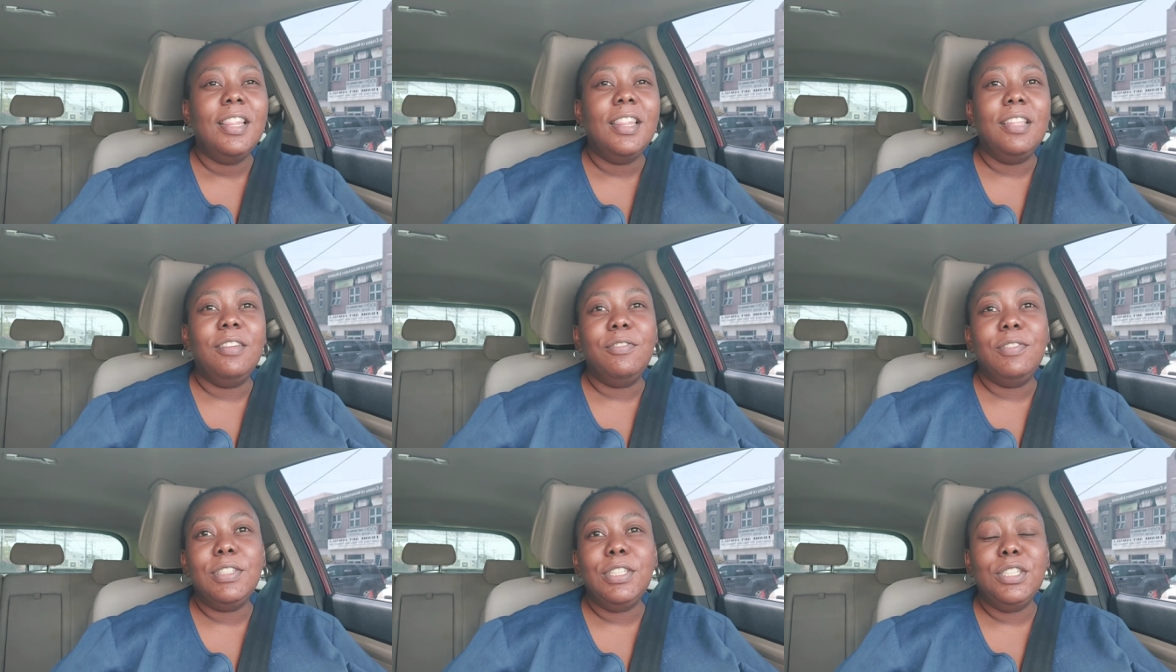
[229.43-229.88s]

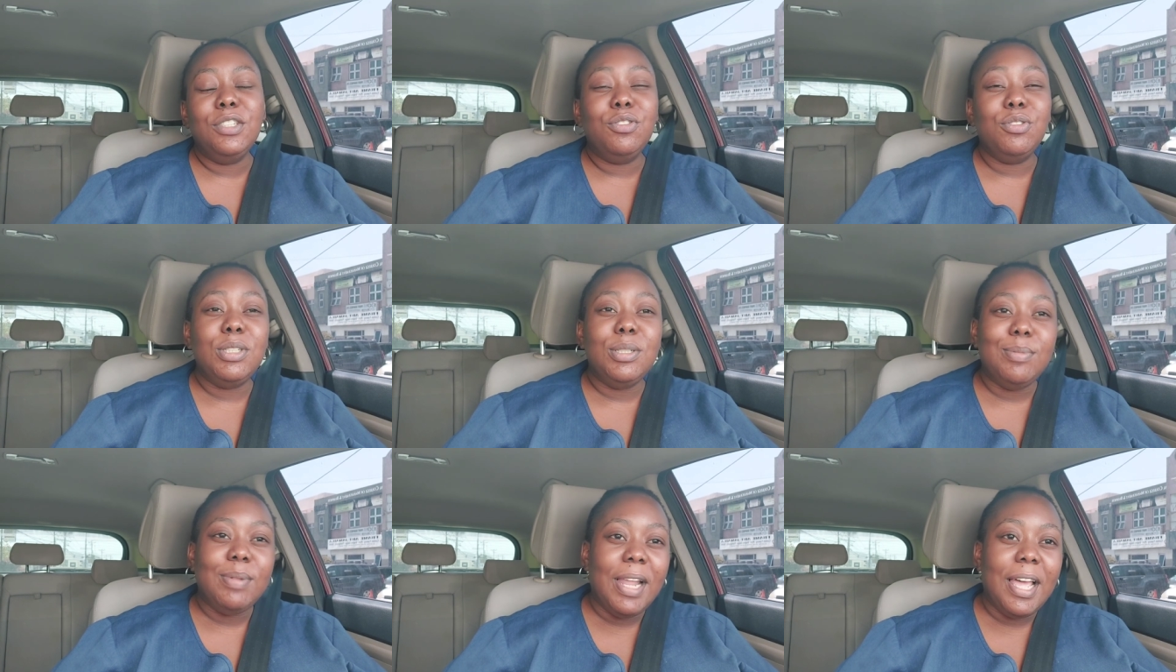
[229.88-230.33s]
living your
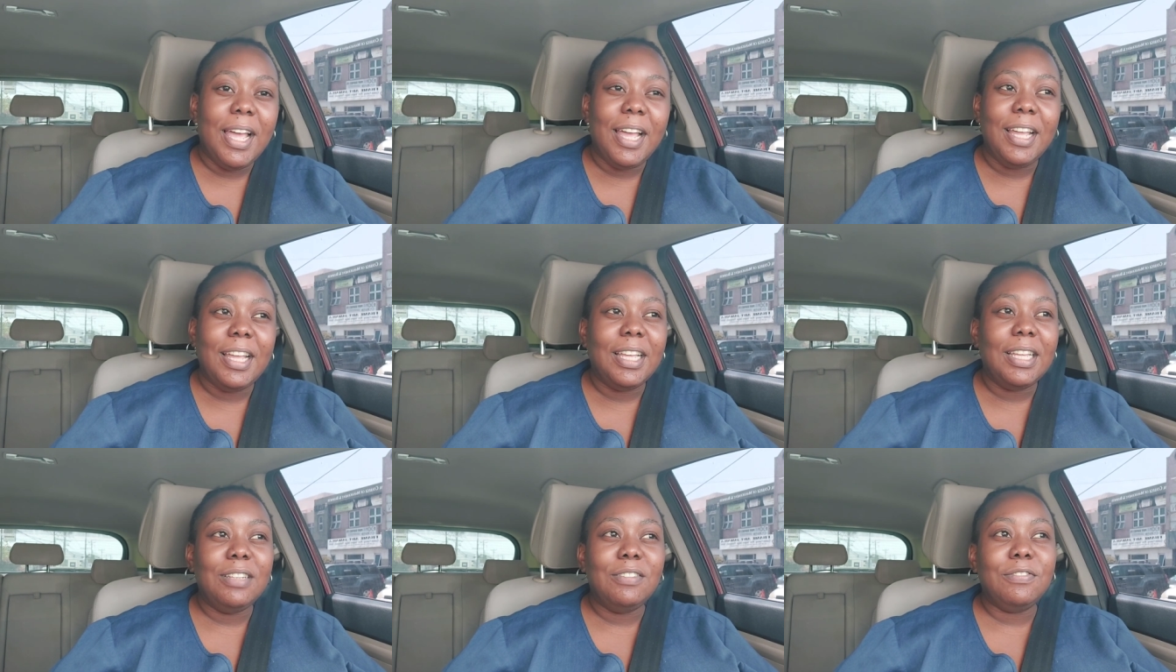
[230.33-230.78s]
dream
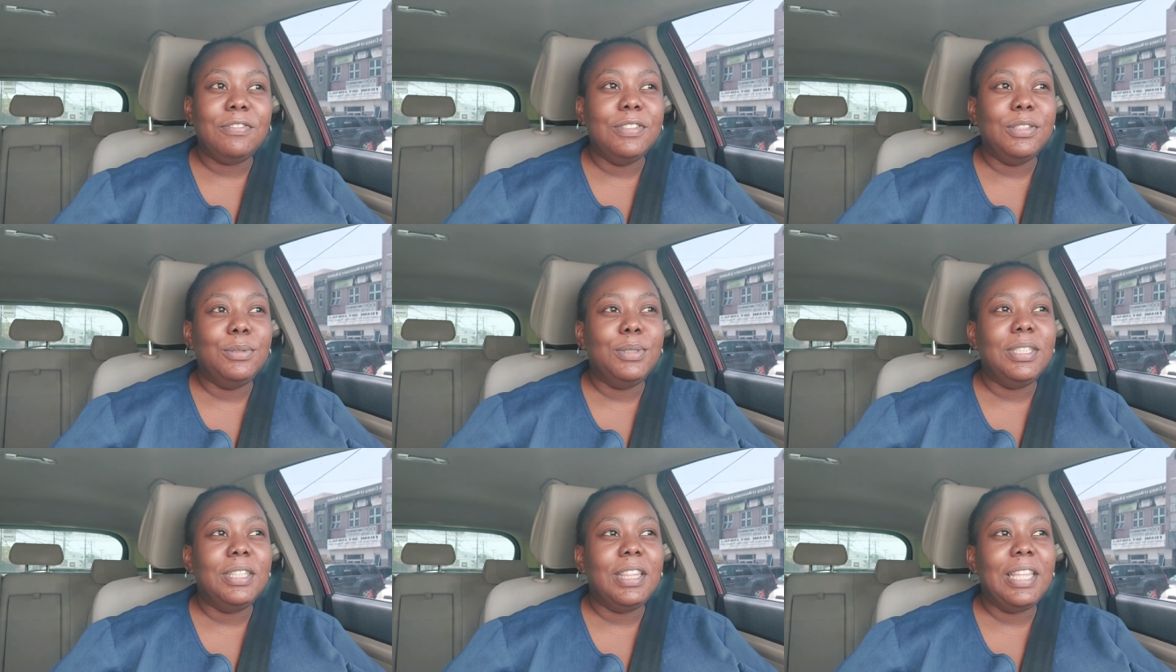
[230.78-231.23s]
life
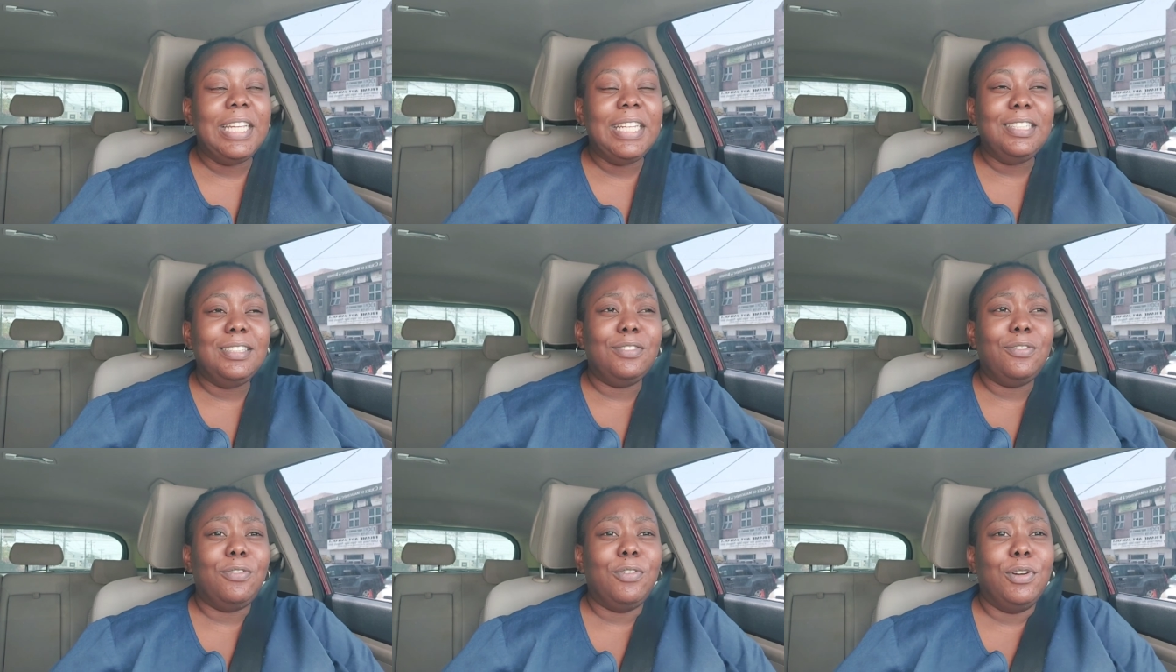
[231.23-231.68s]
doing
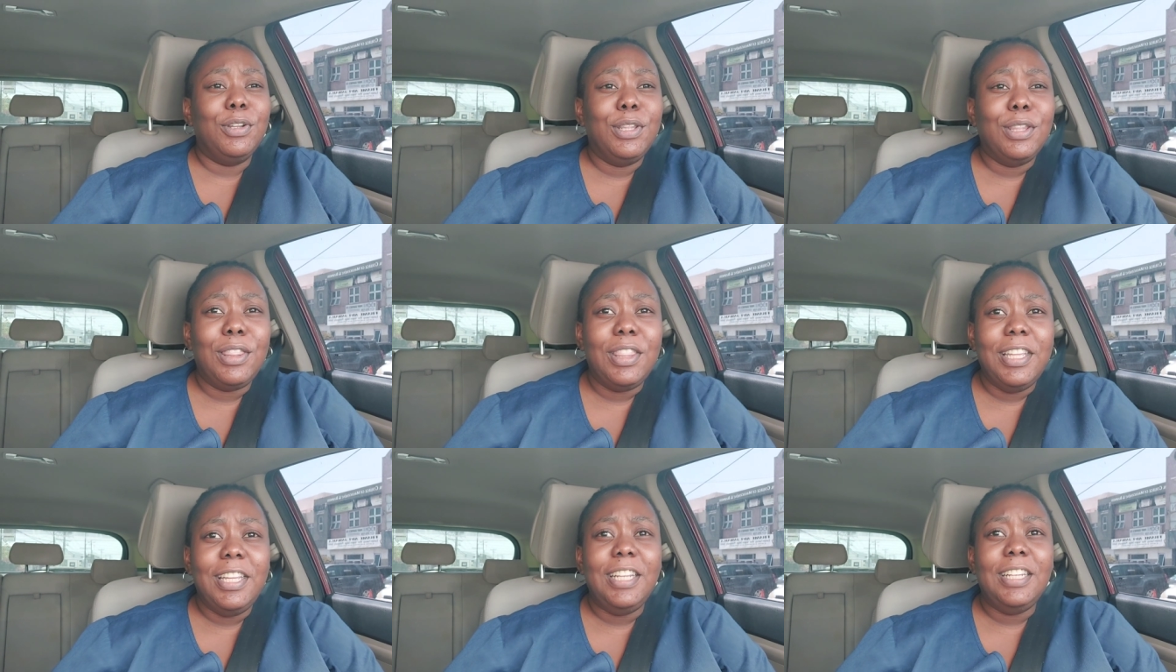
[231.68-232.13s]
things
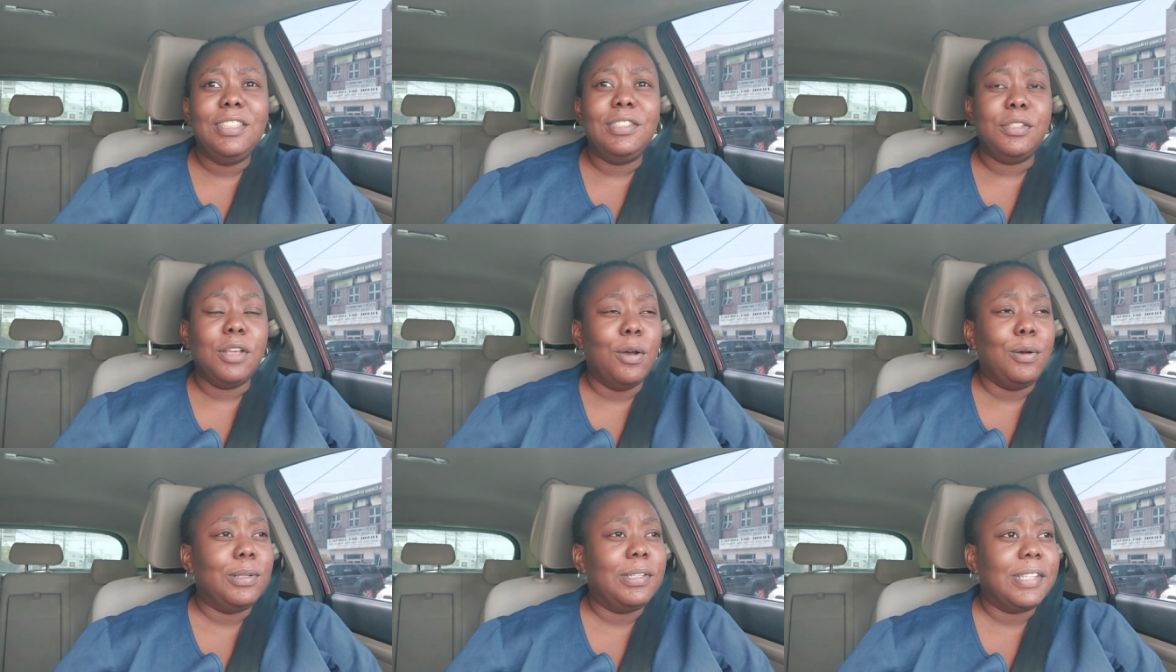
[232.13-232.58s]
fun
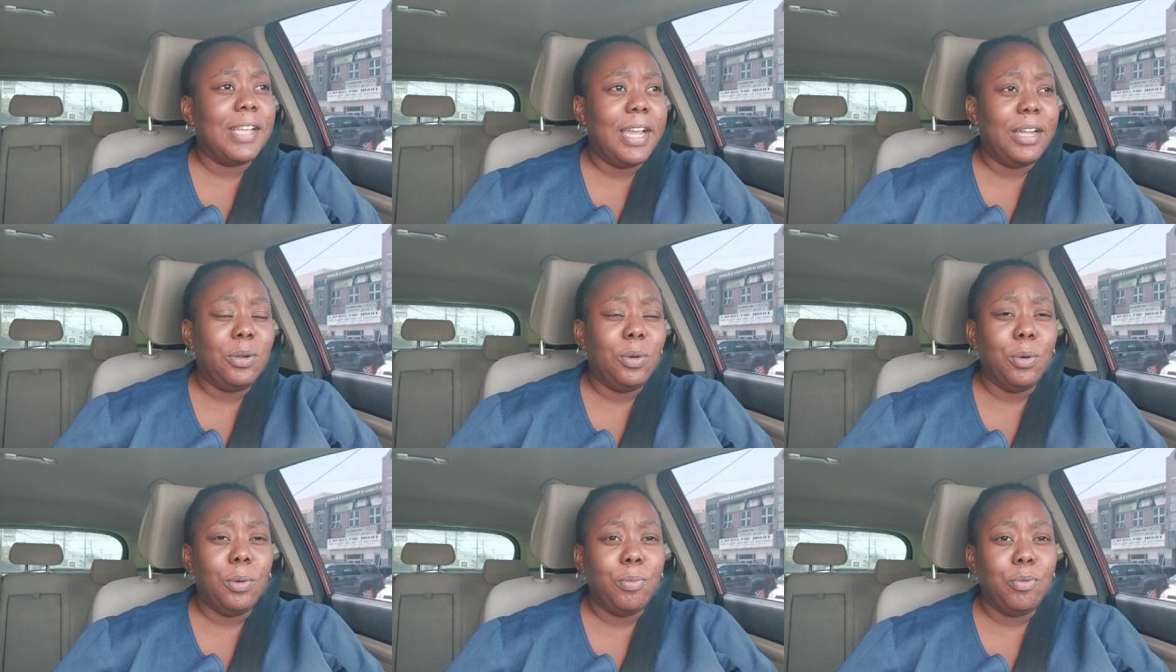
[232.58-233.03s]
things
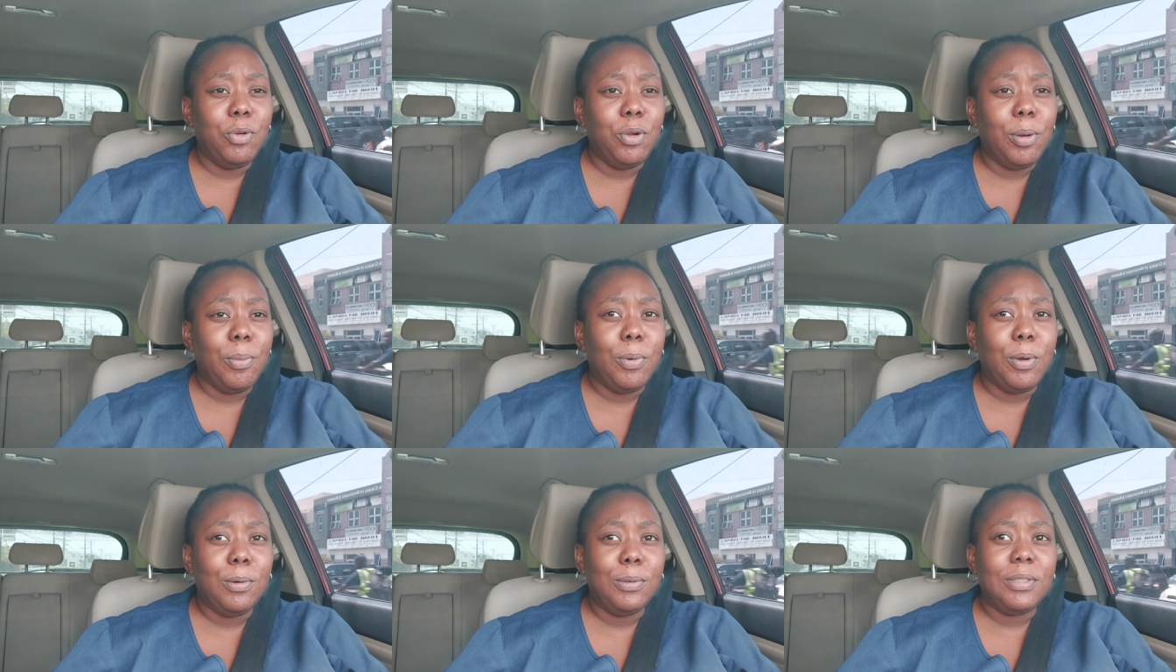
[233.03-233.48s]
outside open
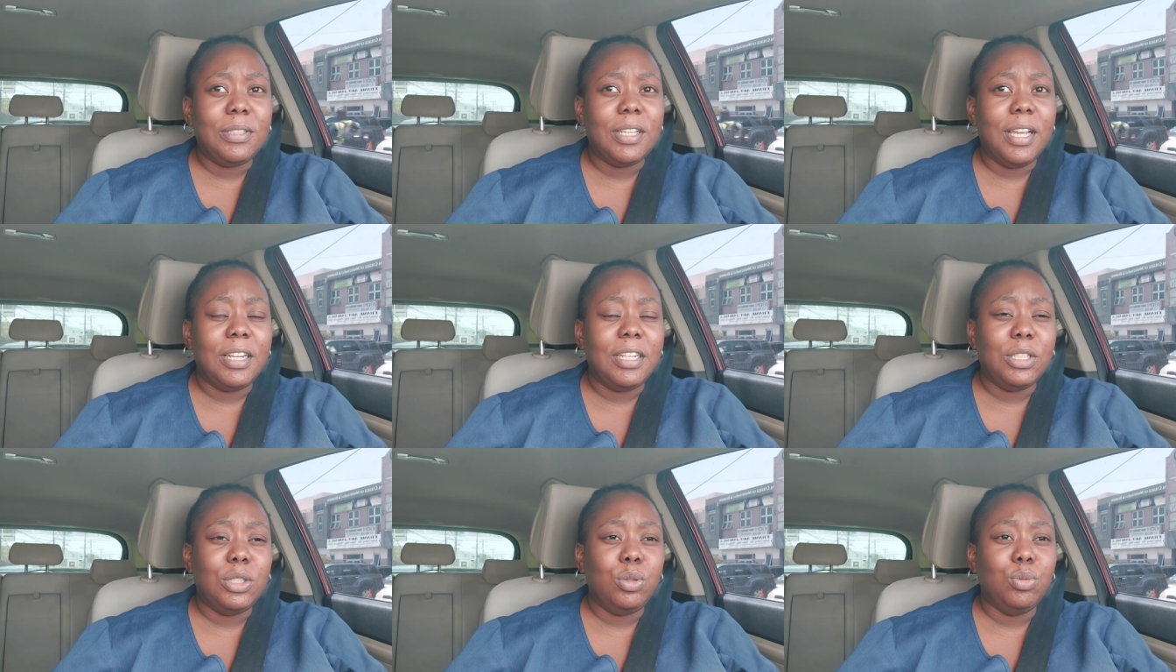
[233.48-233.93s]
up
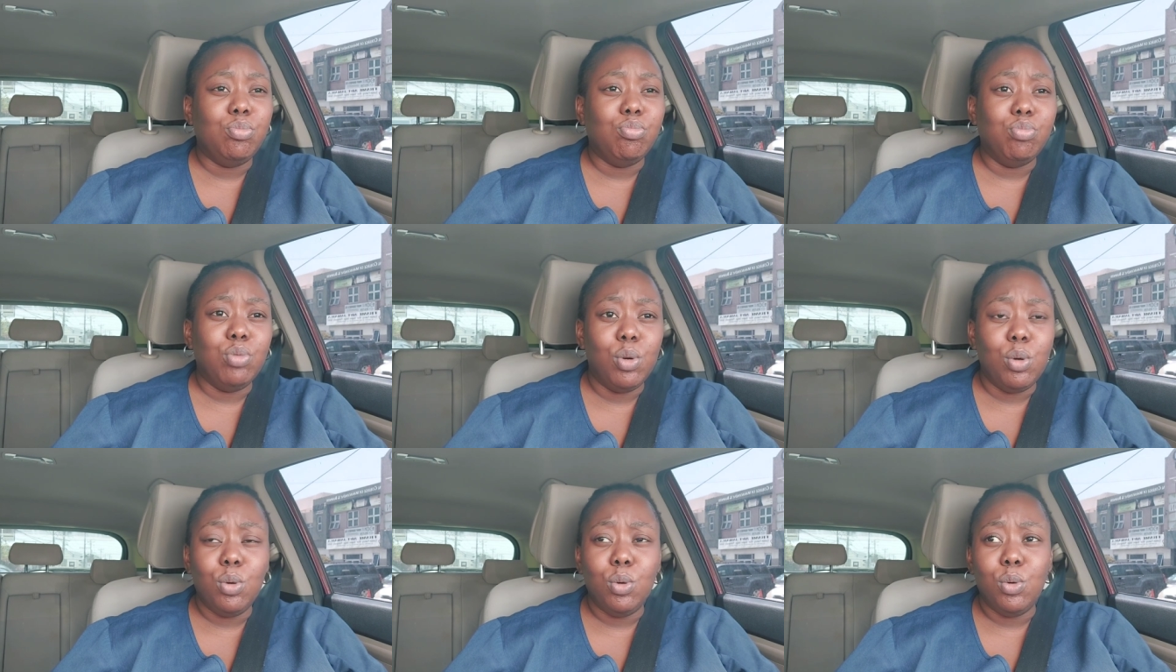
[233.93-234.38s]
outside of the
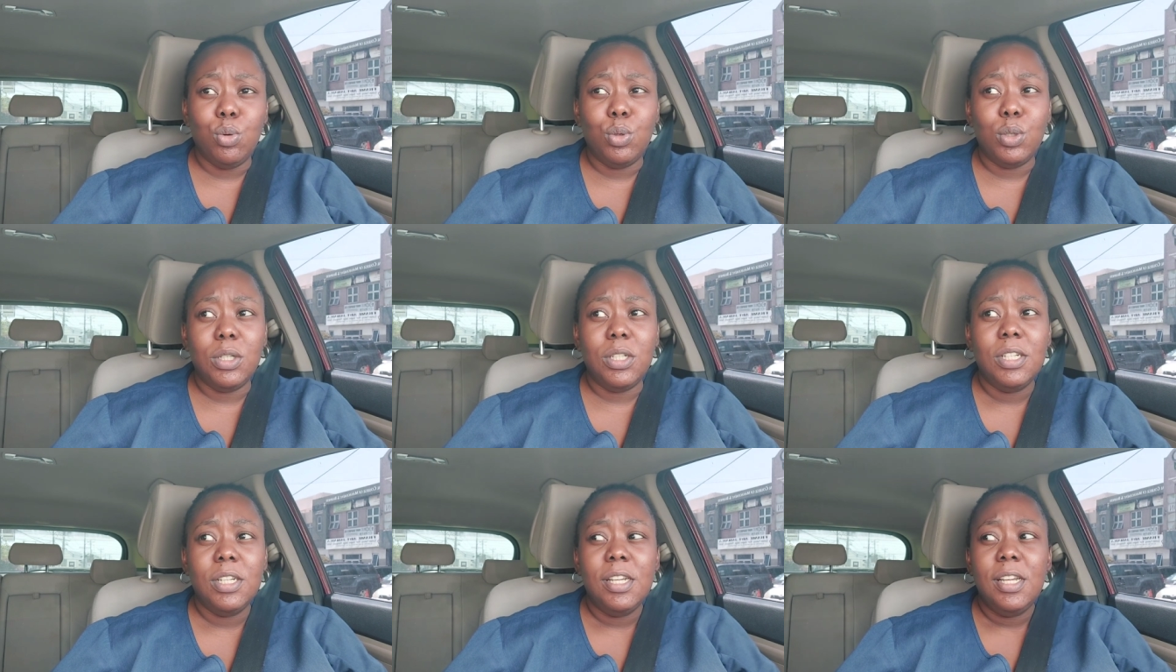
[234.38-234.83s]

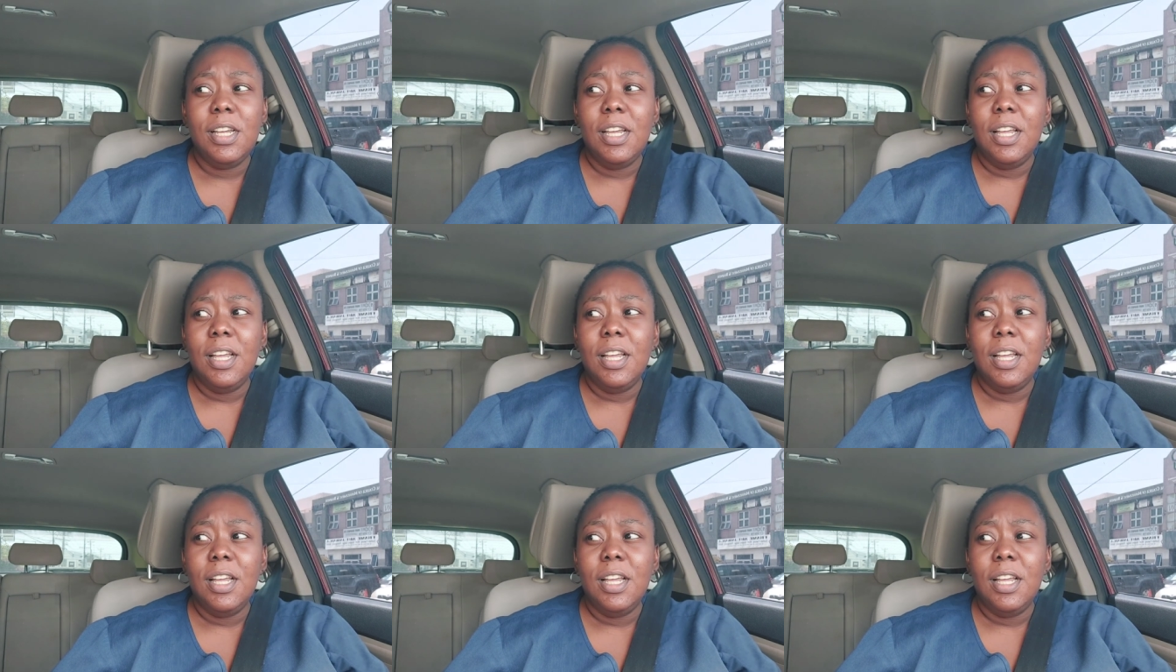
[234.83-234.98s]
road